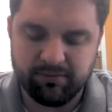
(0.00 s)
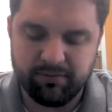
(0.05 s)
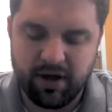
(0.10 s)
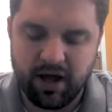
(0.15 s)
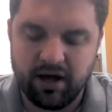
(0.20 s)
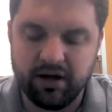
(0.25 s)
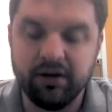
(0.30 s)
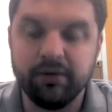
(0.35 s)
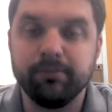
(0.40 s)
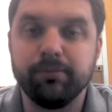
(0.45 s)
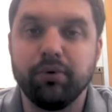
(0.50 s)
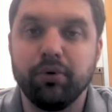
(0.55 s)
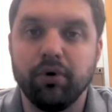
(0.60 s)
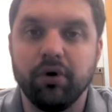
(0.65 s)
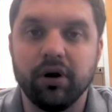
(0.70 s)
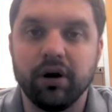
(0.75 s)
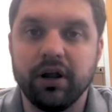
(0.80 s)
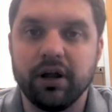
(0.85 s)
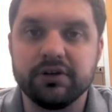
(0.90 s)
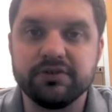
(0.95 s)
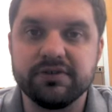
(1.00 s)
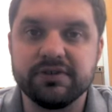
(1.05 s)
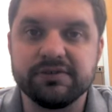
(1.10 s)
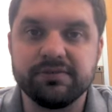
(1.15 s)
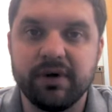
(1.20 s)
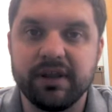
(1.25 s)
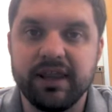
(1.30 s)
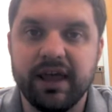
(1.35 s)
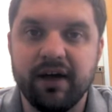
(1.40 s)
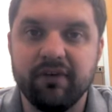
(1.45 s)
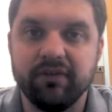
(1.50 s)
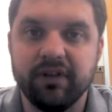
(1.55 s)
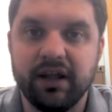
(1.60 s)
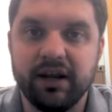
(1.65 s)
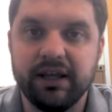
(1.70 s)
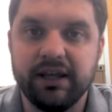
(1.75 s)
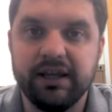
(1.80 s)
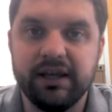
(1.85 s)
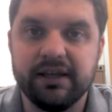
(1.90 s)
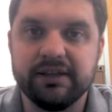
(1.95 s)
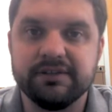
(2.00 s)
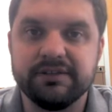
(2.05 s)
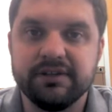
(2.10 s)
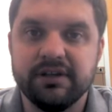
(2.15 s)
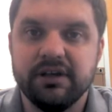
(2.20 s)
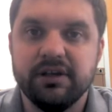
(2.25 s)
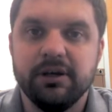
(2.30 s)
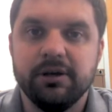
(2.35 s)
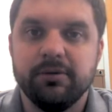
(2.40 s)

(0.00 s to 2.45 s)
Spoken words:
about in poorer countries, why they have a lot of kids.